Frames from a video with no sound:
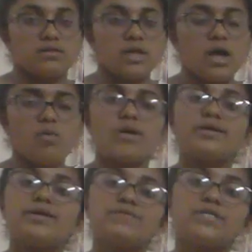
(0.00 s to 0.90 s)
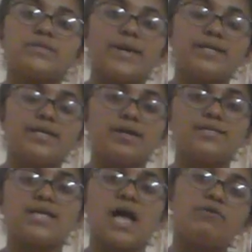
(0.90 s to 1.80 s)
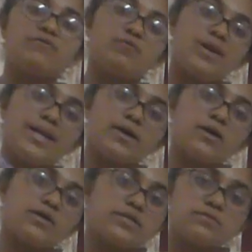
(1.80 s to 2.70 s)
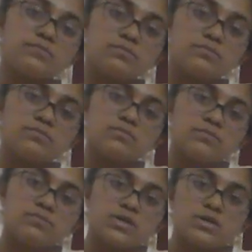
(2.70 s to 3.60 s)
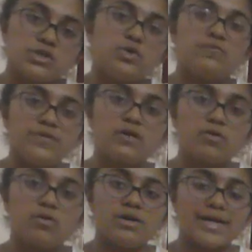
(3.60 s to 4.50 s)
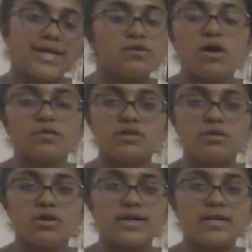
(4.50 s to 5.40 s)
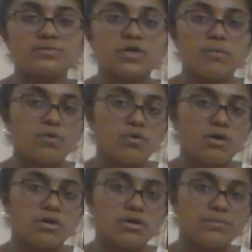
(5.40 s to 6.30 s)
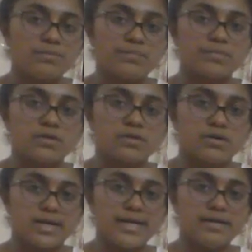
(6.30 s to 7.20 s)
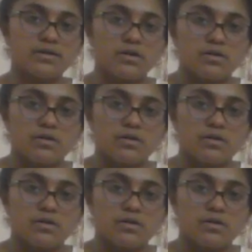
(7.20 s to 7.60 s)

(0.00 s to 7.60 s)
Now, what if the sweater is having fully cotton? You will feel cold, right? Cotton will not absorb cold, right?